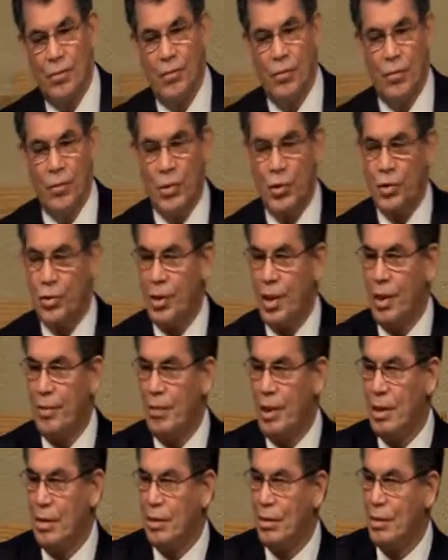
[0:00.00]
Will you say
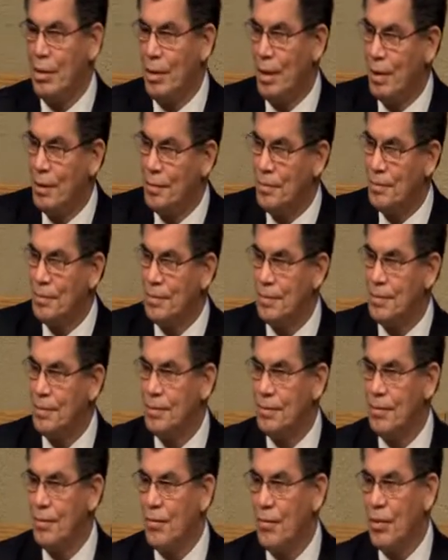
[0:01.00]
amen to that?
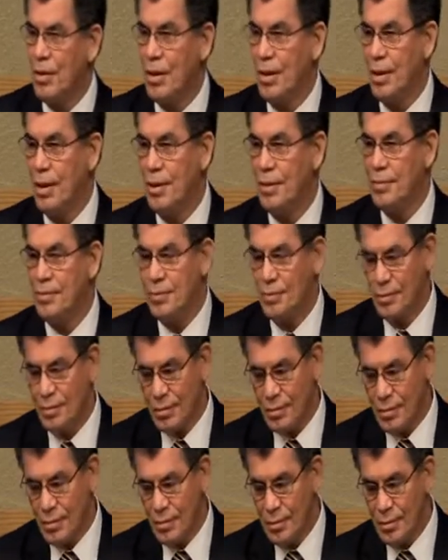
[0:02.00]
Okay.
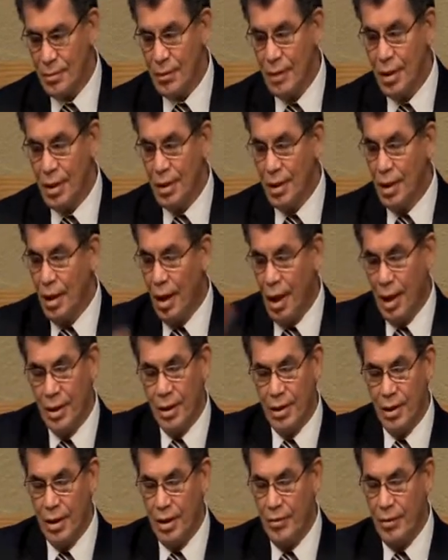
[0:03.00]
I
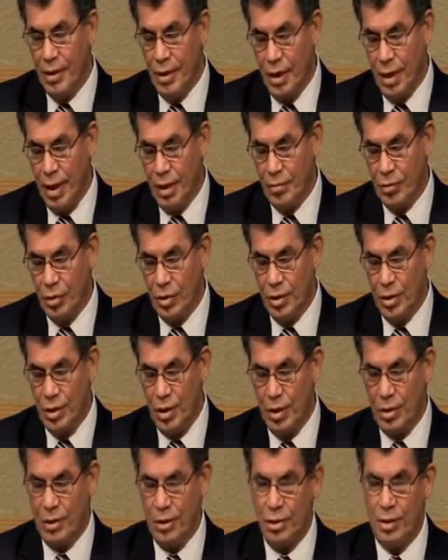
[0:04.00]
can give you a lot more
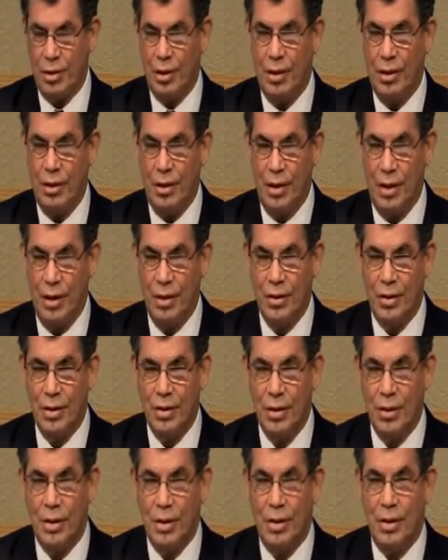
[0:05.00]
details on that,
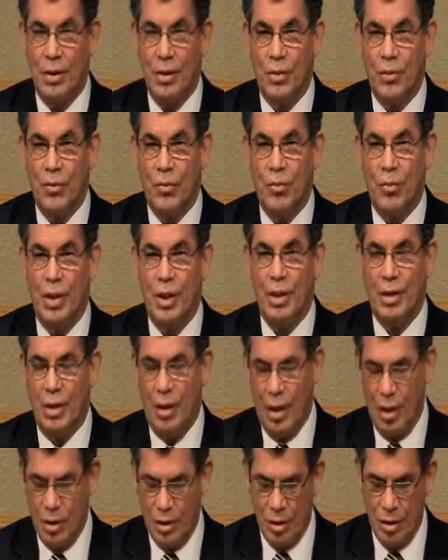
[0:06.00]
but
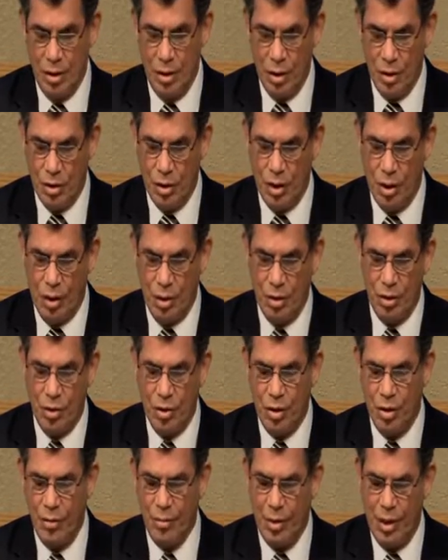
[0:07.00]
I need to get
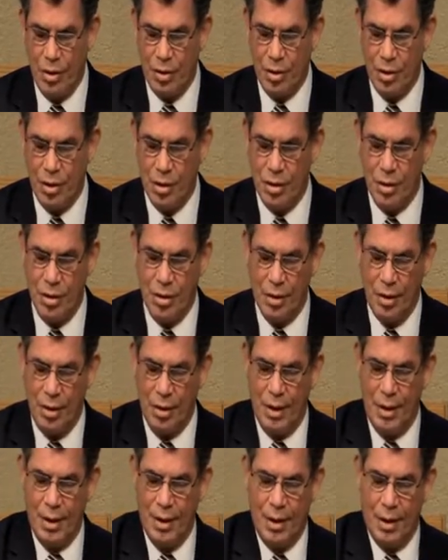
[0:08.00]
into the message.
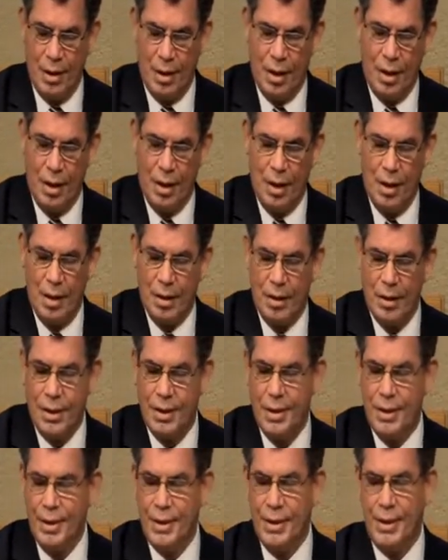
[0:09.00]
Uh,
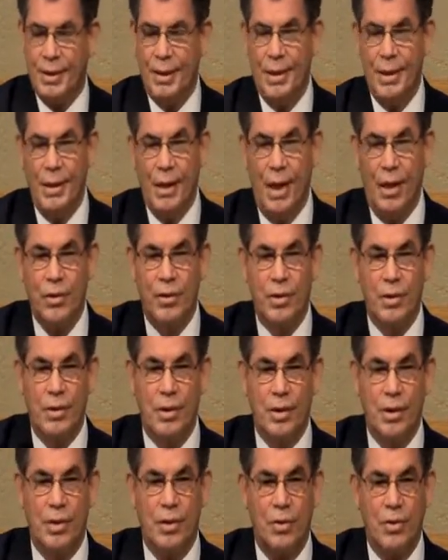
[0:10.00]
the answer
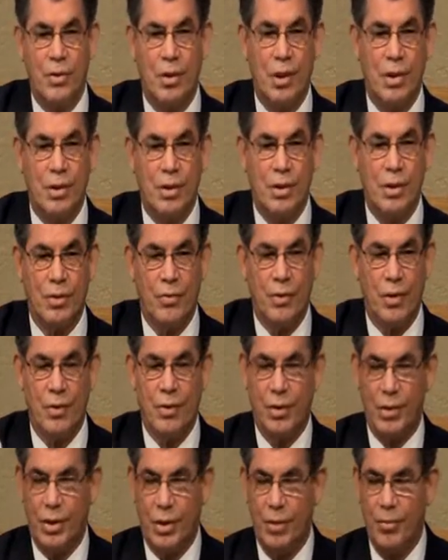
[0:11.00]
to this question is
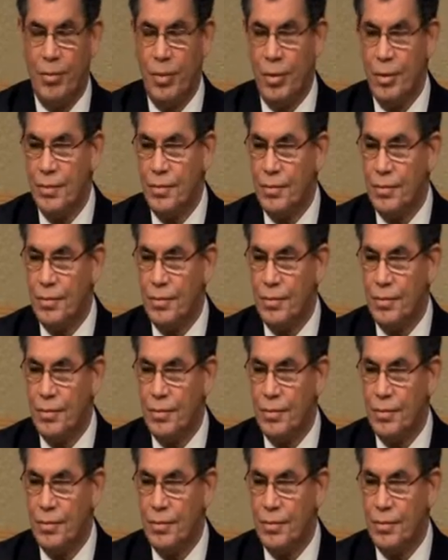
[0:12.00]
very simple.